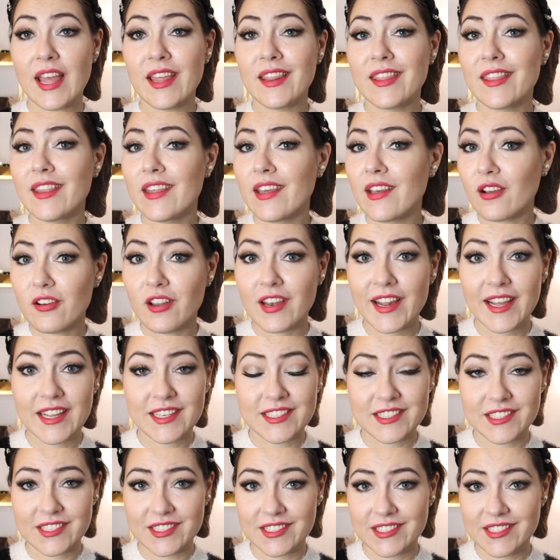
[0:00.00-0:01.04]
and the
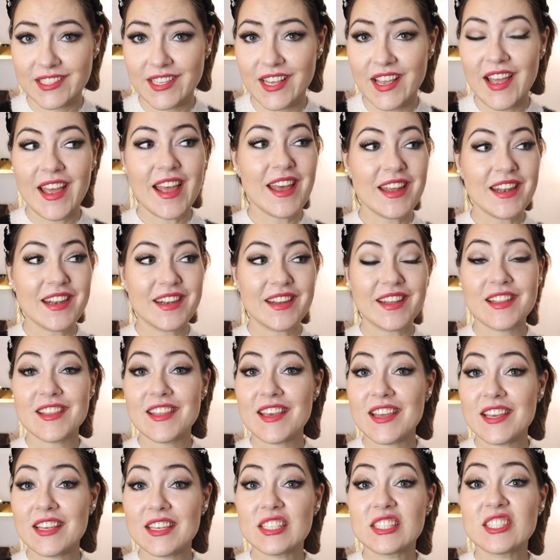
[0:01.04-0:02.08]
collectors, and
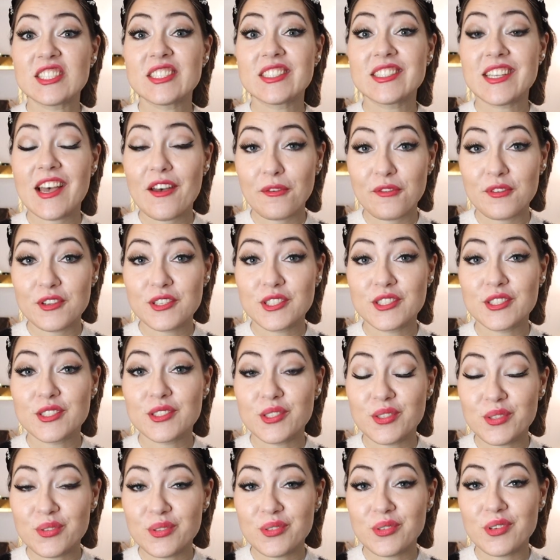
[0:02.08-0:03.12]
they stuff it
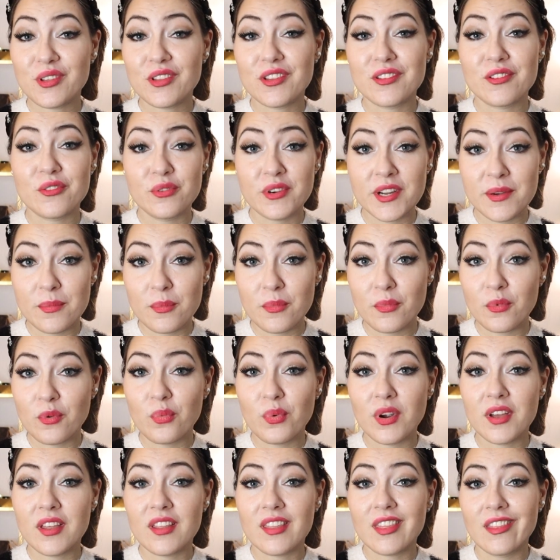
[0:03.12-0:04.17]
to the rim
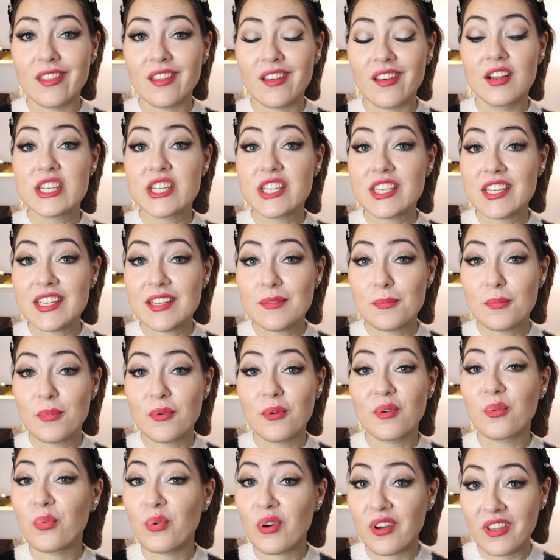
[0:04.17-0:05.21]
with cheap,
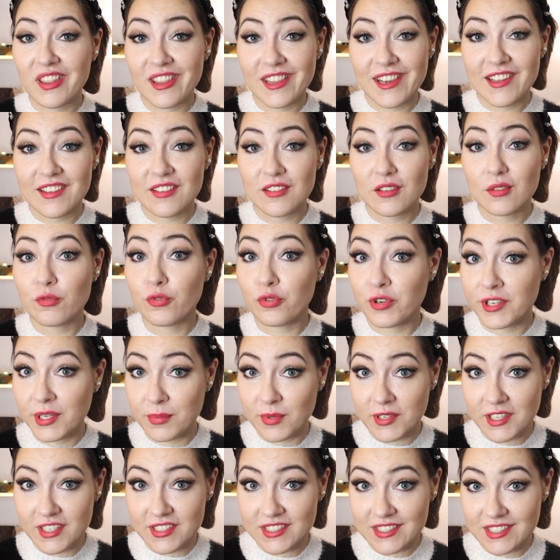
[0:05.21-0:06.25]
worthless
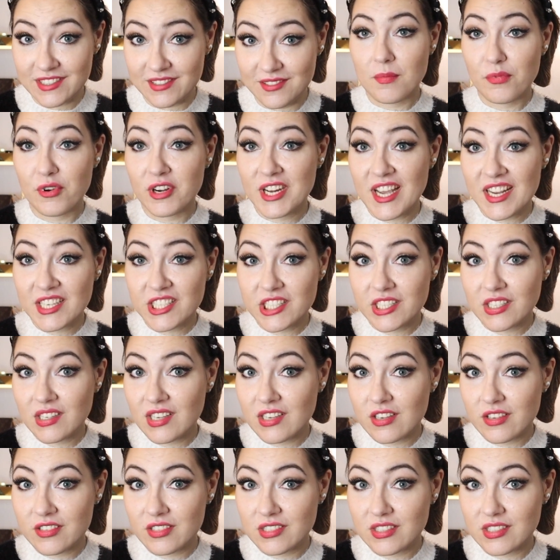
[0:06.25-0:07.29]
freebies. Production
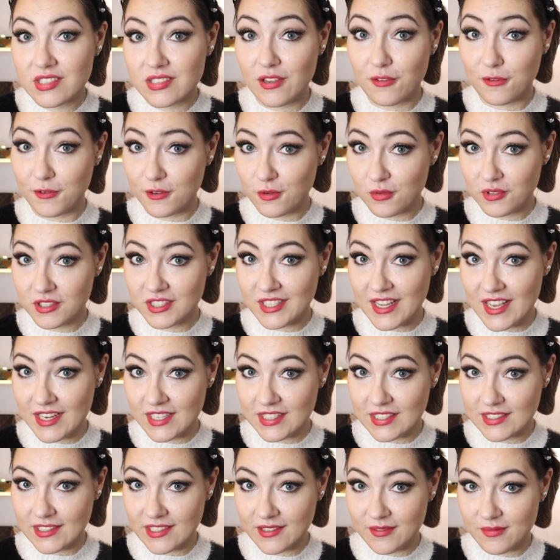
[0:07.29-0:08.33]
costs a few
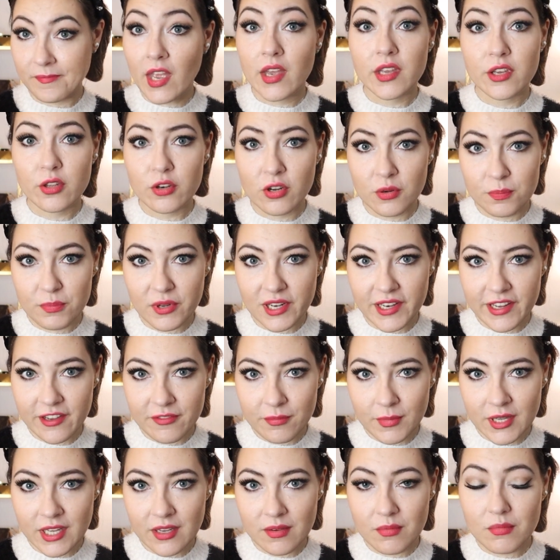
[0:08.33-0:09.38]
cents. You don't believe
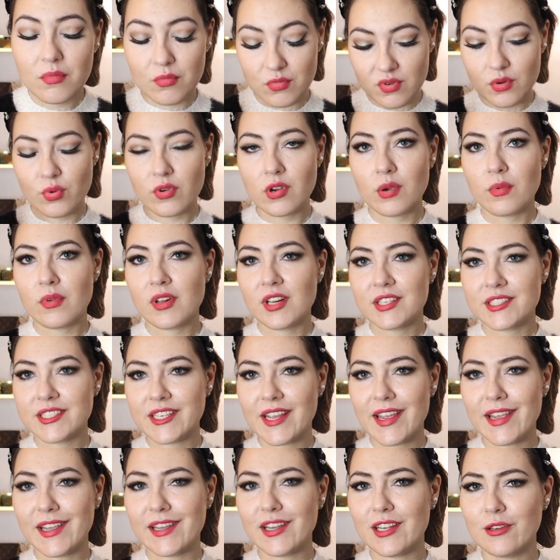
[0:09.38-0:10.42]
me? We will
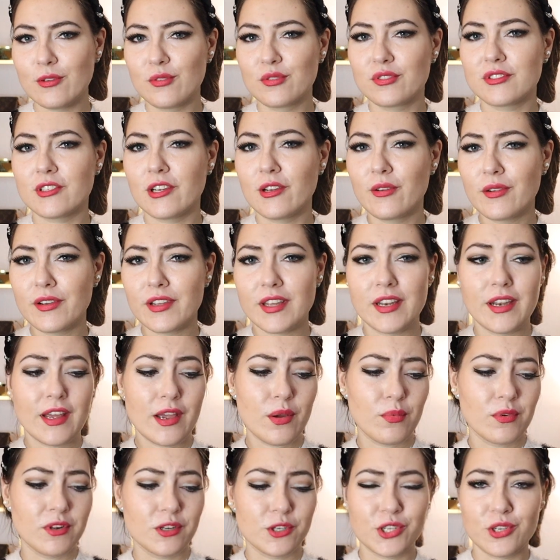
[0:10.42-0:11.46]
take a closer look and I
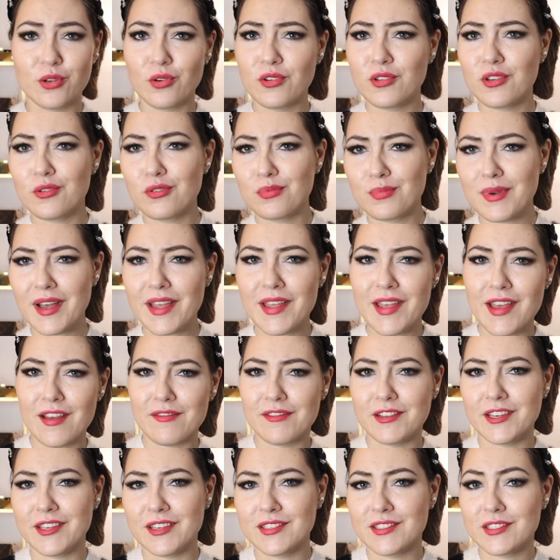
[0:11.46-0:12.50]
will show you my
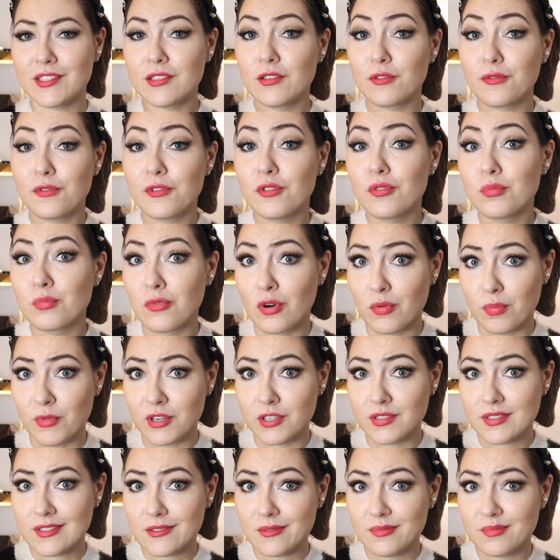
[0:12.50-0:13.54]
evidence in a few
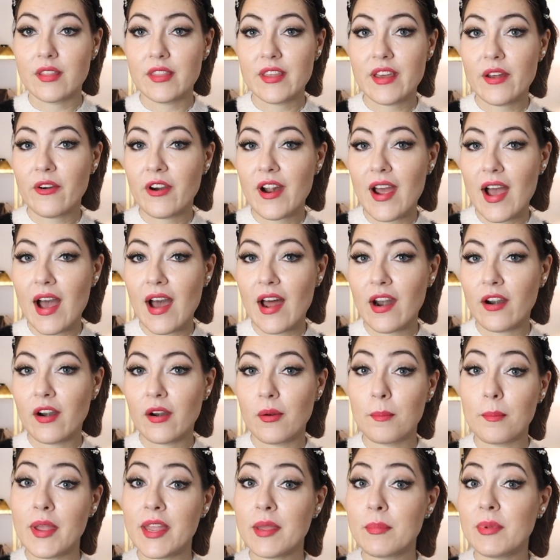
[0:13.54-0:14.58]
moments. There are
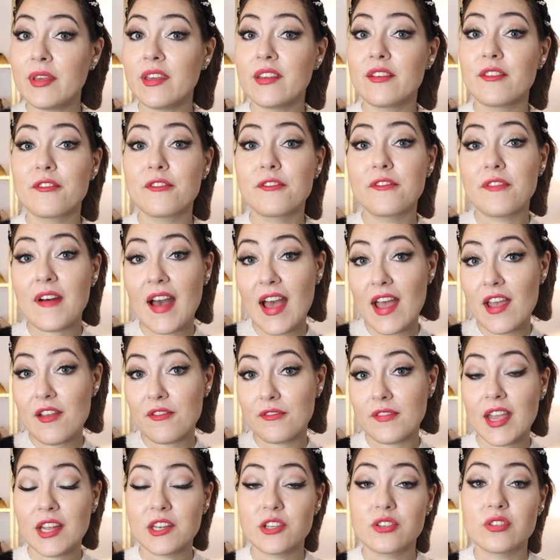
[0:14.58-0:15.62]
maybe
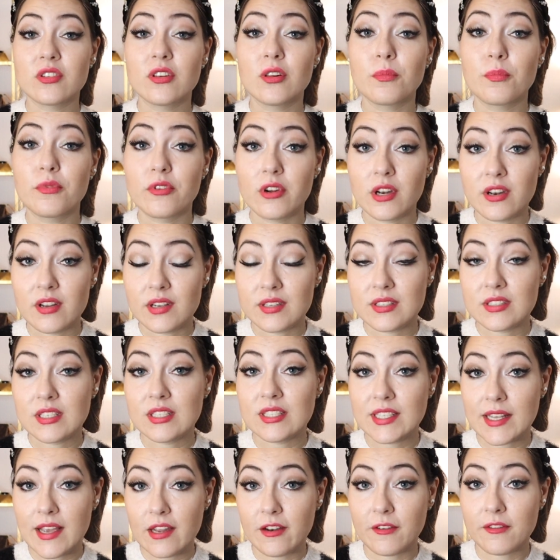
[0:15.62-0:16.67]
five actual products
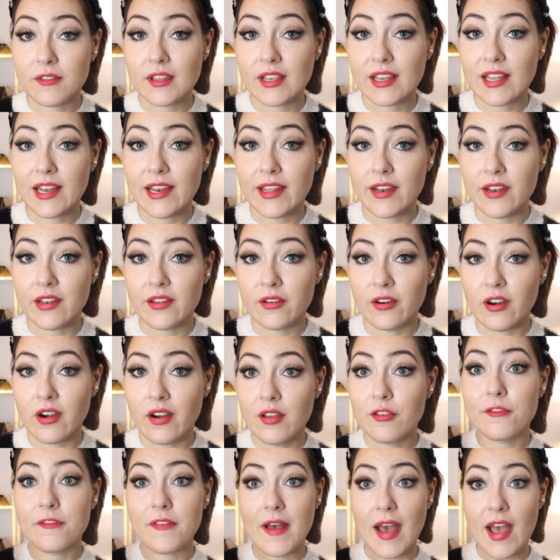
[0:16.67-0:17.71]
inside of the calendar.
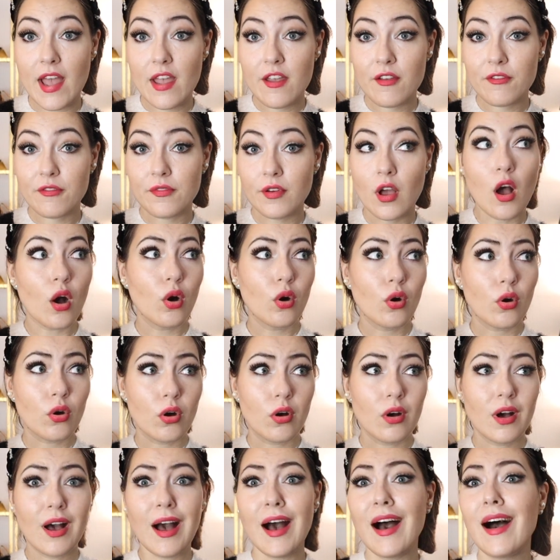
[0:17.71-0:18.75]
Five?
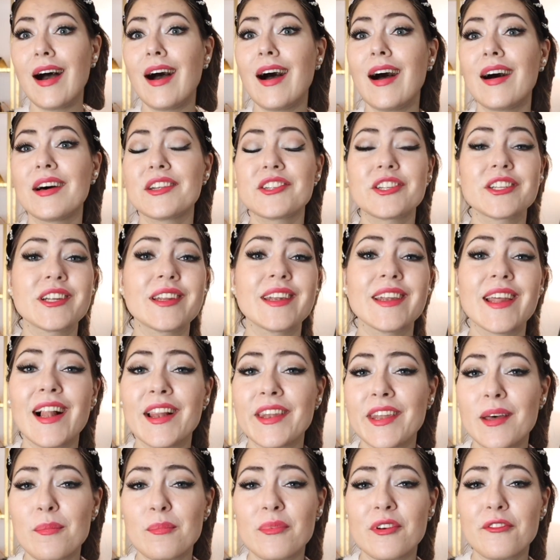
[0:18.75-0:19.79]
Oh,
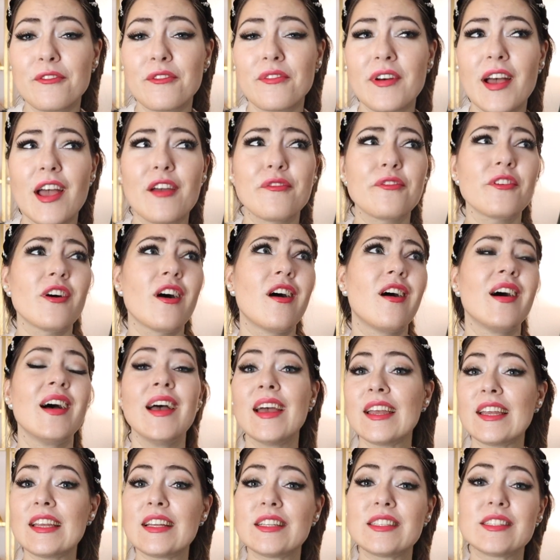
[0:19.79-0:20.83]
Chanel number five, oh,
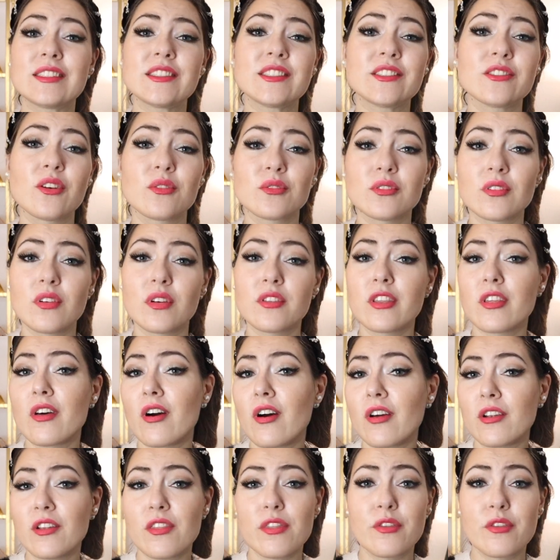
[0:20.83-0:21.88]
it's so thought